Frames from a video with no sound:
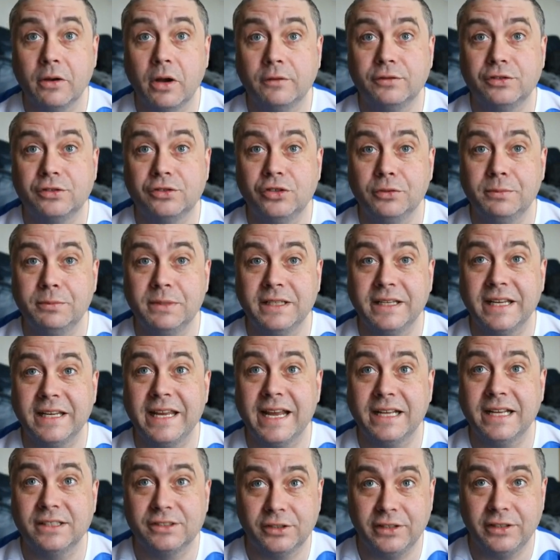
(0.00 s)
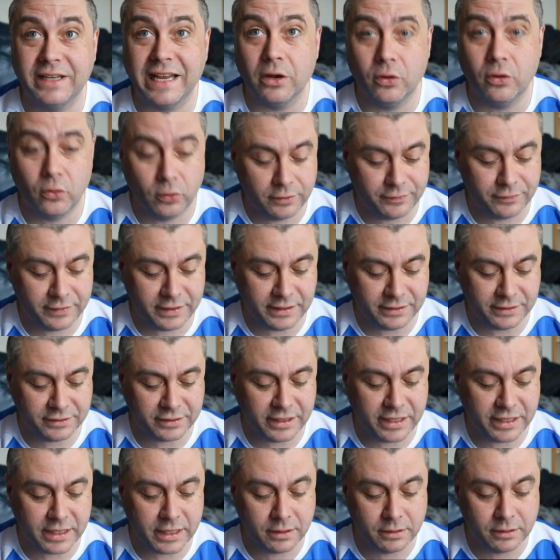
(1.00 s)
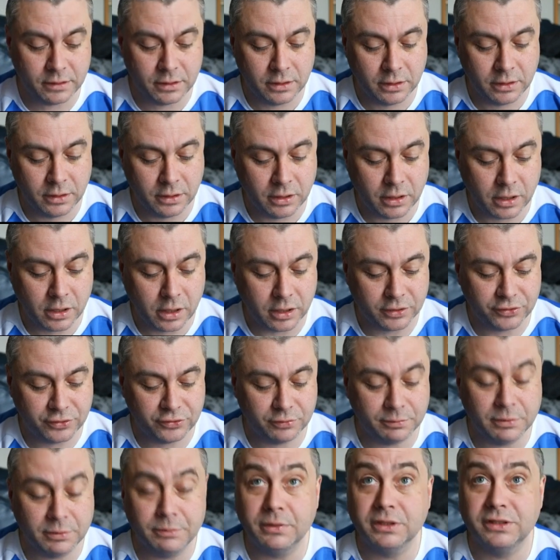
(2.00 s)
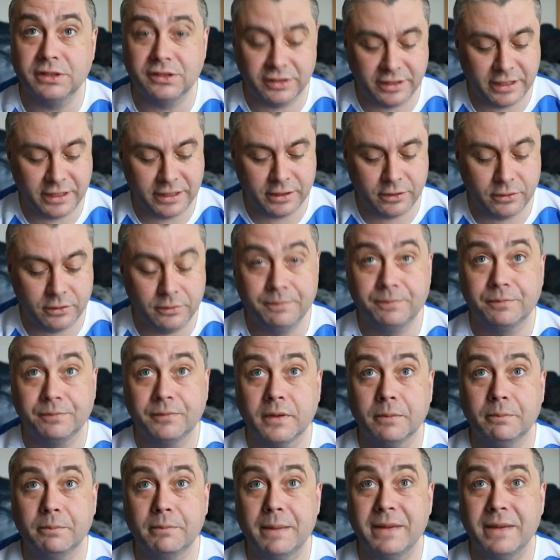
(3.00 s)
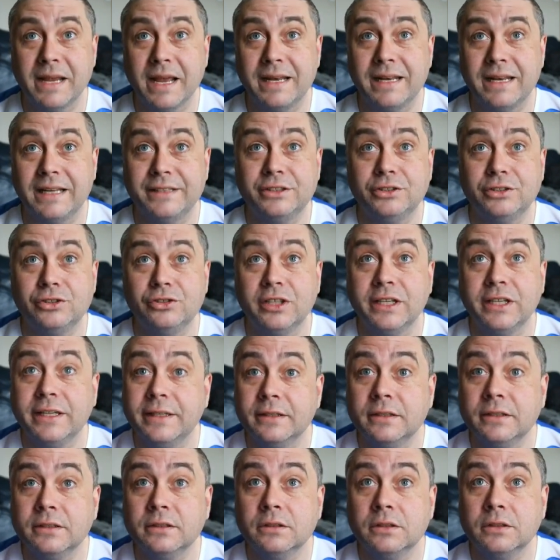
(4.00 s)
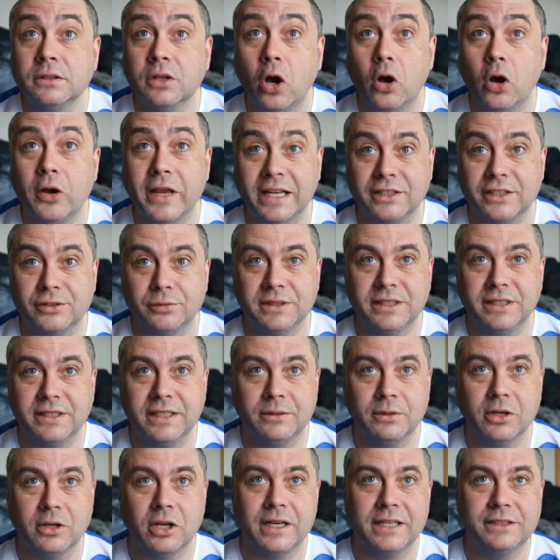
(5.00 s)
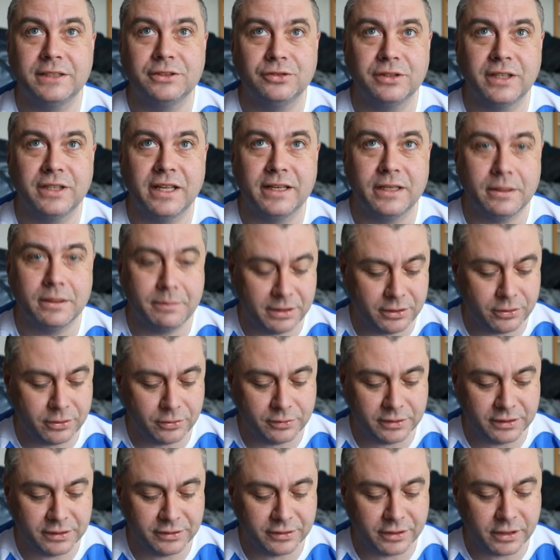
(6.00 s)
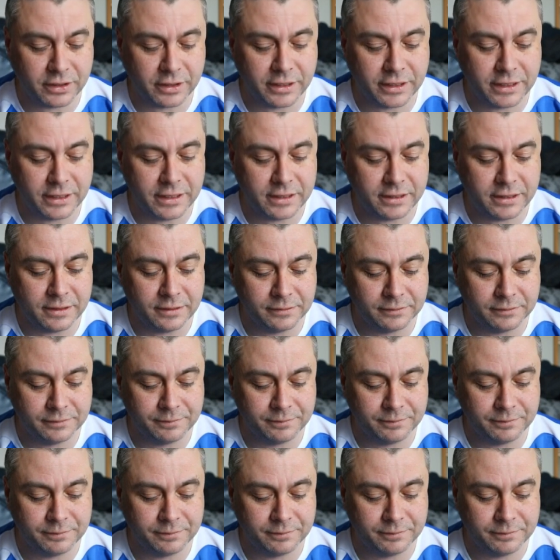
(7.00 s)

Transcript: I've summoned gear, so you get all of these here. I'll summon my skill, maybe get a legendary. Oh yes, we did. We got legendary there in the middle. This guy here.